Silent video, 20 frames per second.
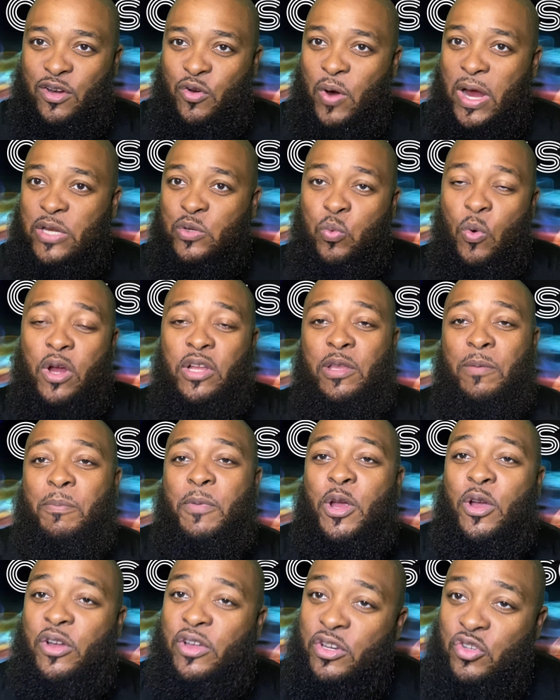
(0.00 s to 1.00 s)
Christ worked the
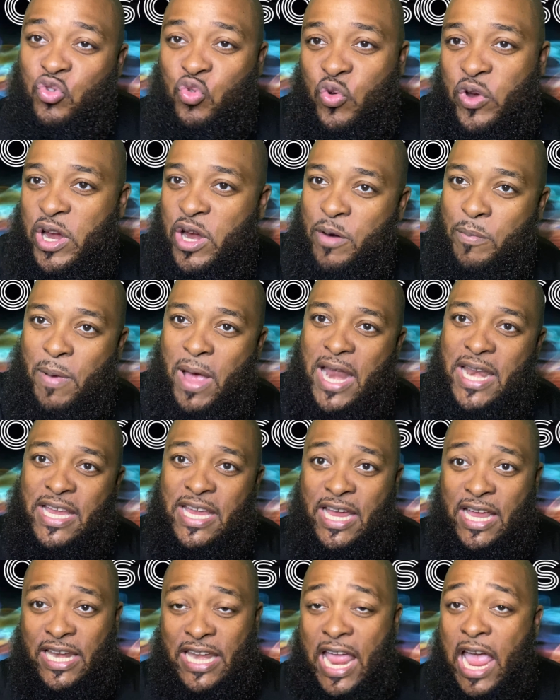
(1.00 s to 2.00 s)
miracle, drew everybody in.